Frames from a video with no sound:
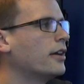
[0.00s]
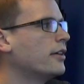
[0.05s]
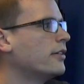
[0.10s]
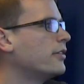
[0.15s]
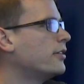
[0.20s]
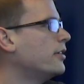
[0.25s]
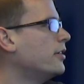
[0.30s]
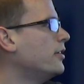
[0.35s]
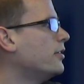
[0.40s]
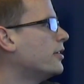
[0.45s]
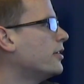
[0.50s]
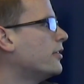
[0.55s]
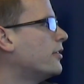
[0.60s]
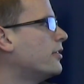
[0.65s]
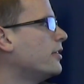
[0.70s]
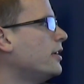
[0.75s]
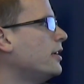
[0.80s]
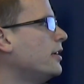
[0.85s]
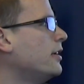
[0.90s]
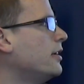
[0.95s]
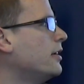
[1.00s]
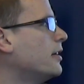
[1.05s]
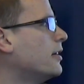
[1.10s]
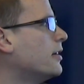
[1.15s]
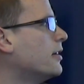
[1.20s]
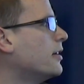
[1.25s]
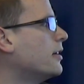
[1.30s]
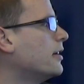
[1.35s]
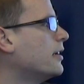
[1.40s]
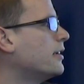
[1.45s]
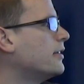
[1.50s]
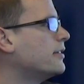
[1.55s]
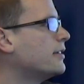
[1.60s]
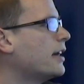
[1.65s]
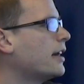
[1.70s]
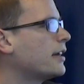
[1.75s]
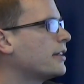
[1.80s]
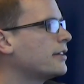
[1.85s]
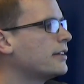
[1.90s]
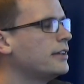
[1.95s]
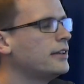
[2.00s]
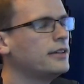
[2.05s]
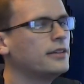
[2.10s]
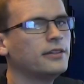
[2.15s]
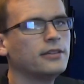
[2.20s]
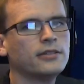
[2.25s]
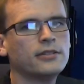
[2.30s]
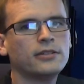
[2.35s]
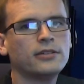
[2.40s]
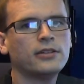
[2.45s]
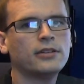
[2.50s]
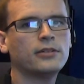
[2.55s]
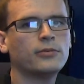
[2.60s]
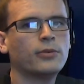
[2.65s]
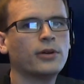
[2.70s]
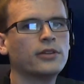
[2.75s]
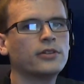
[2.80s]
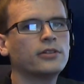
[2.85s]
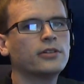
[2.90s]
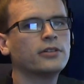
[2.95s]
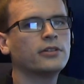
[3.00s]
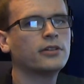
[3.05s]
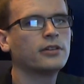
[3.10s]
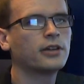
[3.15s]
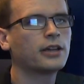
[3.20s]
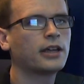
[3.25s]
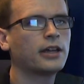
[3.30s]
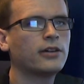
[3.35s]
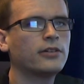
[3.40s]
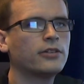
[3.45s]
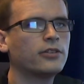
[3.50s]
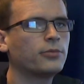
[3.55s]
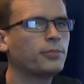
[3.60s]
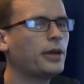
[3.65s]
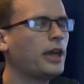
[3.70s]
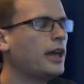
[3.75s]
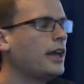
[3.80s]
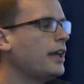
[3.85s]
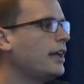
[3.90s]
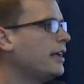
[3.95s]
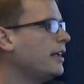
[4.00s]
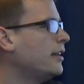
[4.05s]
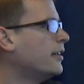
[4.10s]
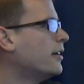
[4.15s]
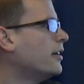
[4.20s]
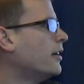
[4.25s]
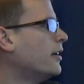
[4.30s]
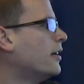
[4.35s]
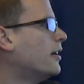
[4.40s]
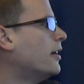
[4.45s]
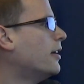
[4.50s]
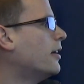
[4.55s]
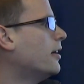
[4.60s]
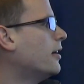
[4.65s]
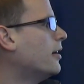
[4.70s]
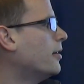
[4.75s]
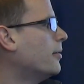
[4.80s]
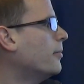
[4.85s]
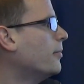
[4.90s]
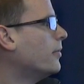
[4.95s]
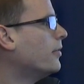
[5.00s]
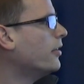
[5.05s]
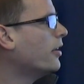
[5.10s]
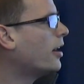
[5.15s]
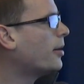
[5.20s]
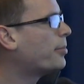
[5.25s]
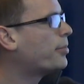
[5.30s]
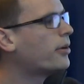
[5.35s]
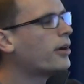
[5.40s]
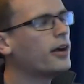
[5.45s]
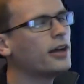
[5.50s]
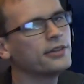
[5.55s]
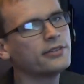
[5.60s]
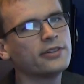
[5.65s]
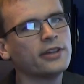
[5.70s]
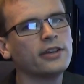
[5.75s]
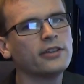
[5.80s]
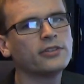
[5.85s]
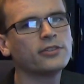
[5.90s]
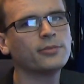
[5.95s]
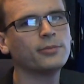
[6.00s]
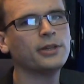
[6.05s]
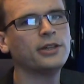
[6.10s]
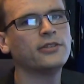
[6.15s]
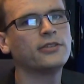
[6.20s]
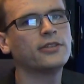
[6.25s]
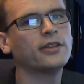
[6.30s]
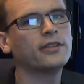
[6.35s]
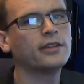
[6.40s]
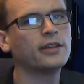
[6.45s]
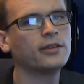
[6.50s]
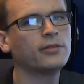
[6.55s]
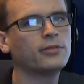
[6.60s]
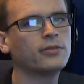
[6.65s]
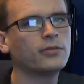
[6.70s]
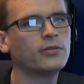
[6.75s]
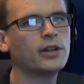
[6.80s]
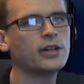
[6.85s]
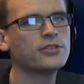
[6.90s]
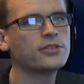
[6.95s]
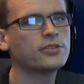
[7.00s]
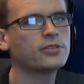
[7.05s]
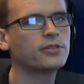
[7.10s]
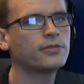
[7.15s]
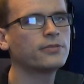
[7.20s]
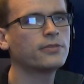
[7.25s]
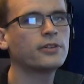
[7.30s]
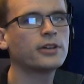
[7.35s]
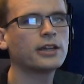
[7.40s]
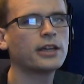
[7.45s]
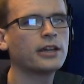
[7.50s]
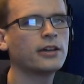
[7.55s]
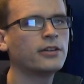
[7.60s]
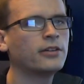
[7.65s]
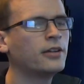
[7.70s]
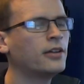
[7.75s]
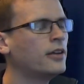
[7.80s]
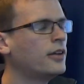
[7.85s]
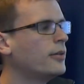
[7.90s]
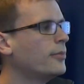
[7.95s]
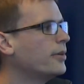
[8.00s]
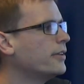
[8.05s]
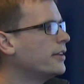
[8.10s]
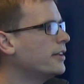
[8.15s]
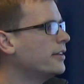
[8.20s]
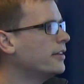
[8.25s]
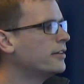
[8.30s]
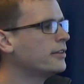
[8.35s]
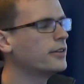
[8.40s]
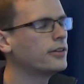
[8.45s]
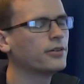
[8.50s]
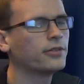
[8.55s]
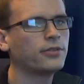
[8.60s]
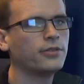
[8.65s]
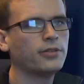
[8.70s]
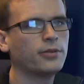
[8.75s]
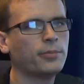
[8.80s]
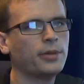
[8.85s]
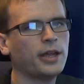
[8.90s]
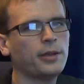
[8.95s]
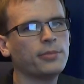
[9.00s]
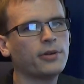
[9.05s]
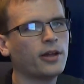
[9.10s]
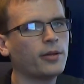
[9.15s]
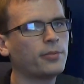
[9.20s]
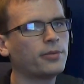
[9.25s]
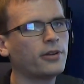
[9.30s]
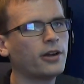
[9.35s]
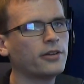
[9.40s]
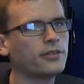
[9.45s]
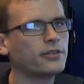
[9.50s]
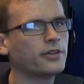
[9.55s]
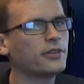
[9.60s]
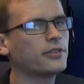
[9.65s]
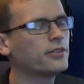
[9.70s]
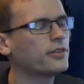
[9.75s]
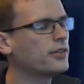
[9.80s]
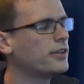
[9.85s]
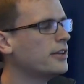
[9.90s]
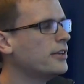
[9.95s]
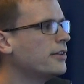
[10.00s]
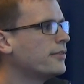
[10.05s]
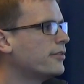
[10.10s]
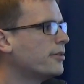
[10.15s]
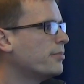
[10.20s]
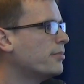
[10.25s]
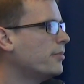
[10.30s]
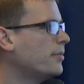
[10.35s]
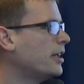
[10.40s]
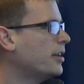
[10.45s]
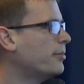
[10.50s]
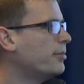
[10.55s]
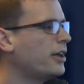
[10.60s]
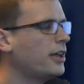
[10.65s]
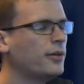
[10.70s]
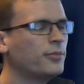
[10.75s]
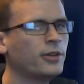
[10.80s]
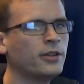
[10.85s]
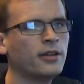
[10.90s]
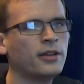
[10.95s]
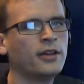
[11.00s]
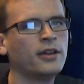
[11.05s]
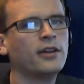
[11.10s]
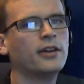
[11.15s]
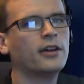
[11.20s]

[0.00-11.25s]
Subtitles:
So you can see exactly whether an account is paid. Not processed means that they registered for an account, but they didn't go through the PayPal process, so they never made a payment.